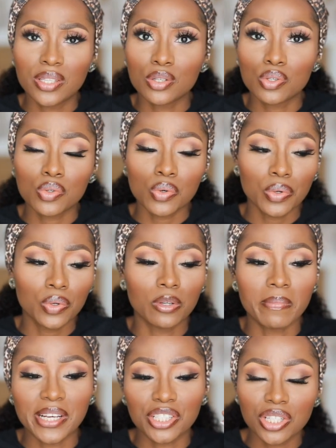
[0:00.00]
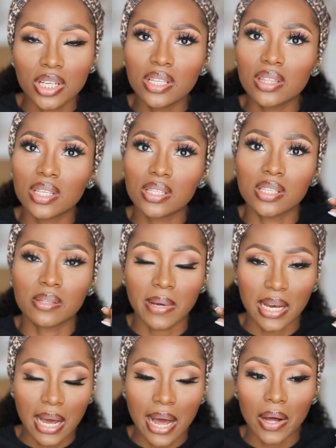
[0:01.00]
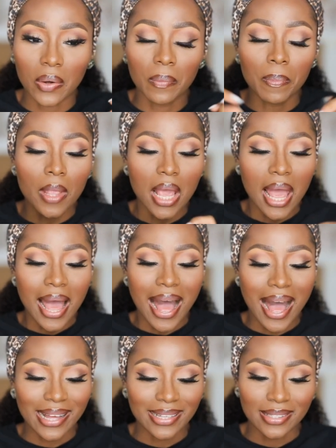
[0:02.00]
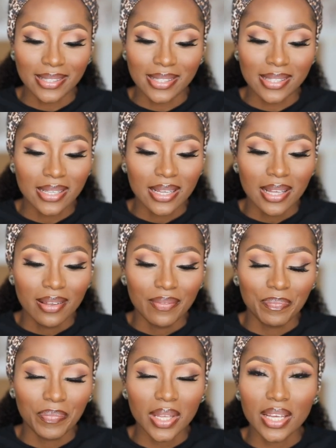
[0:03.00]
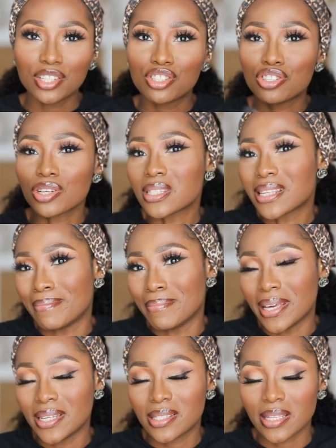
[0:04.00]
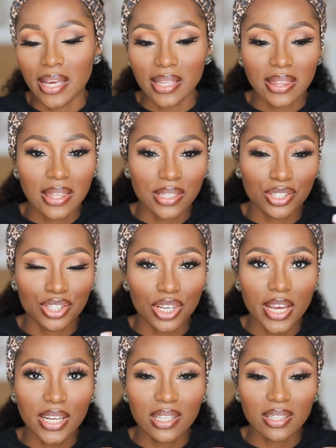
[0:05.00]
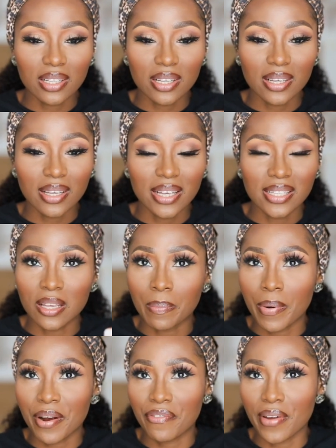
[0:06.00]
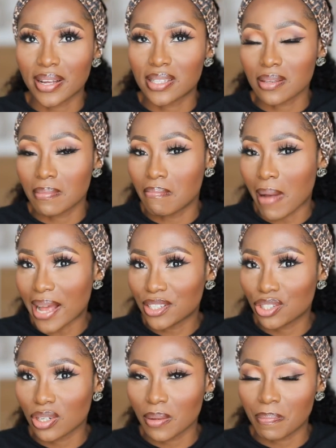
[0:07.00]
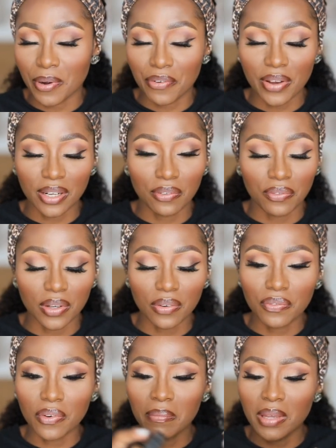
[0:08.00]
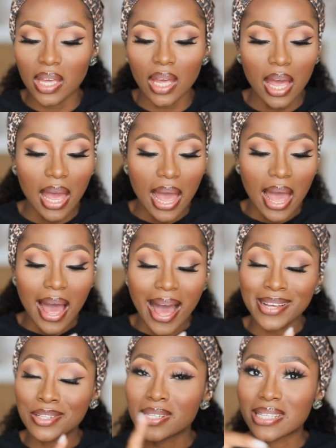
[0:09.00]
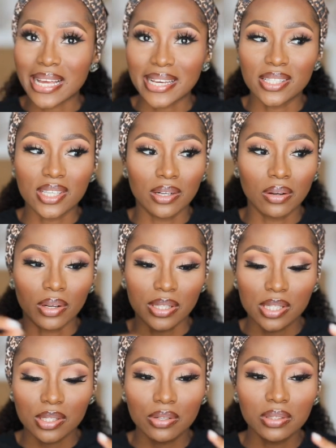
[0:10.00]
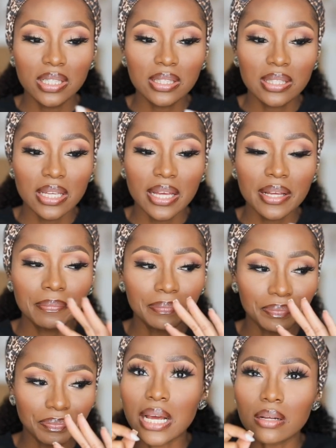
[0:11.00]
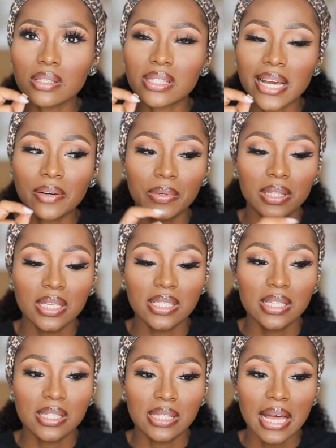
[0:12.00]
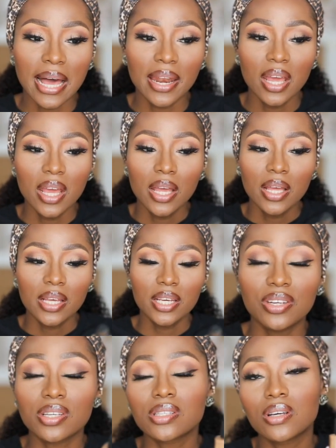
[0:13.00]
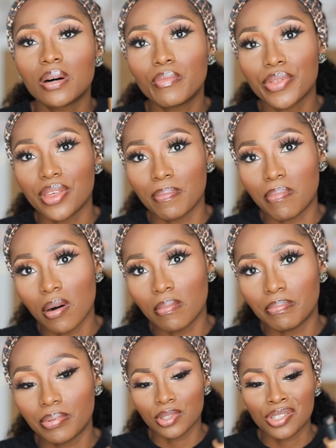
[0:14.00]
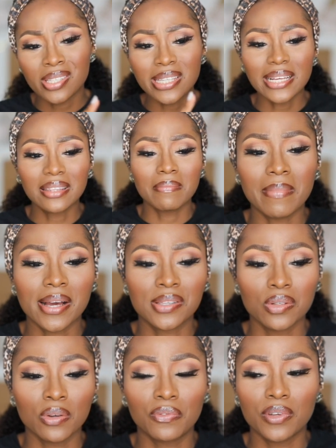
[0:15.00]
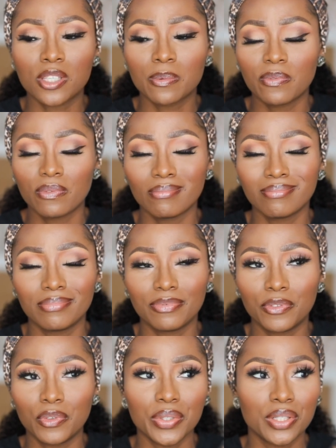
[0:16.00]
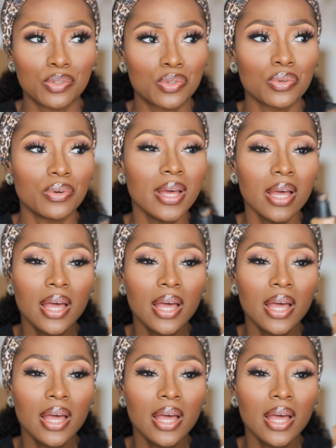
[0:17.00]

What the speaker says: It is so good. My shade in this is Macau. And it's just amazing. The shade is a perfect match, a perfect fit for me. I just like it a lot. The only thing downside with this is that it doesn't come with a pump, just like the MAC Studio Fix Fluid too.